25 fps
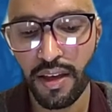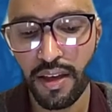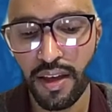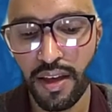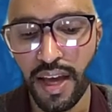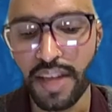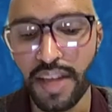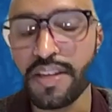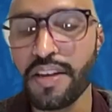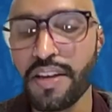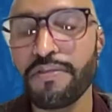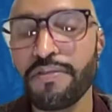
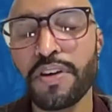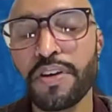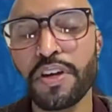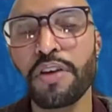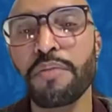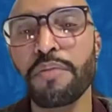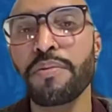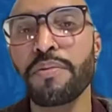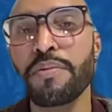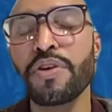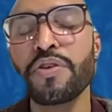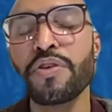And different
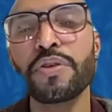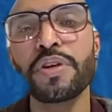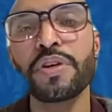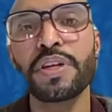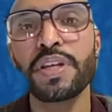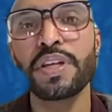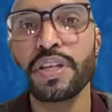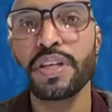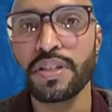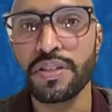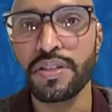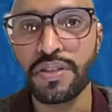
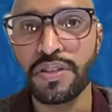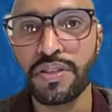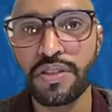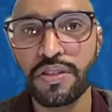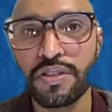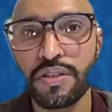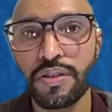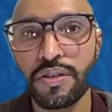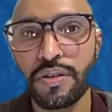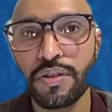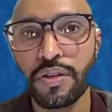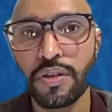
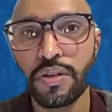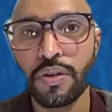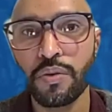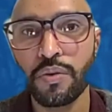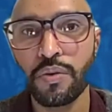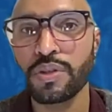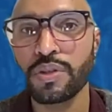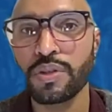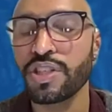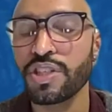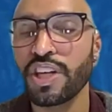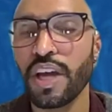communities
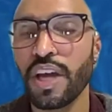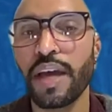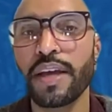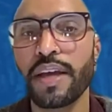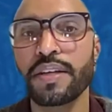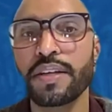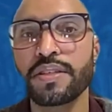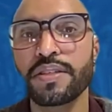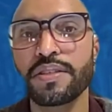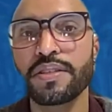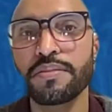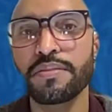would
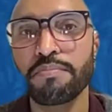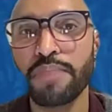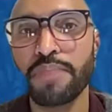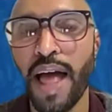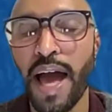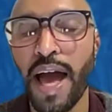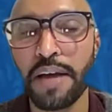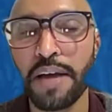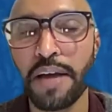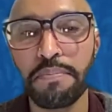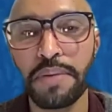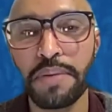chase
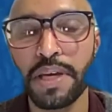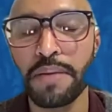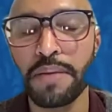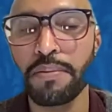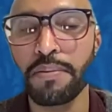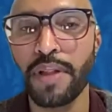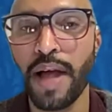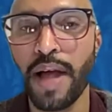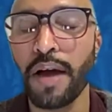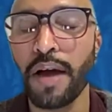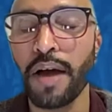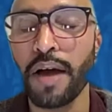Black people
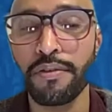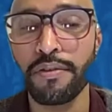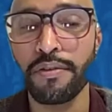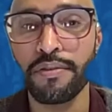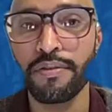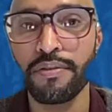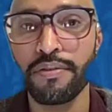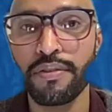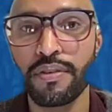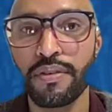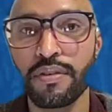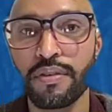out of
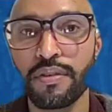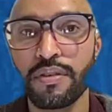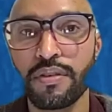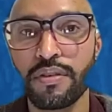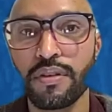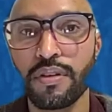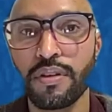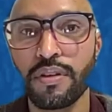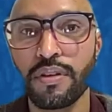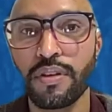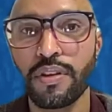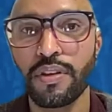
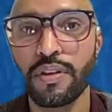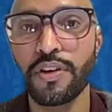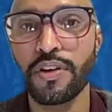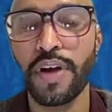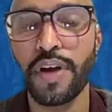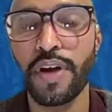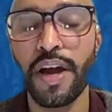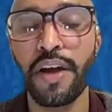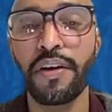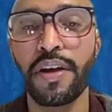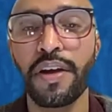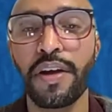their
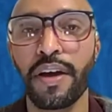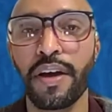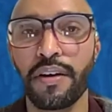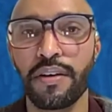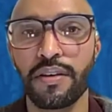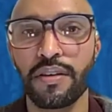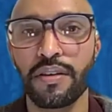area.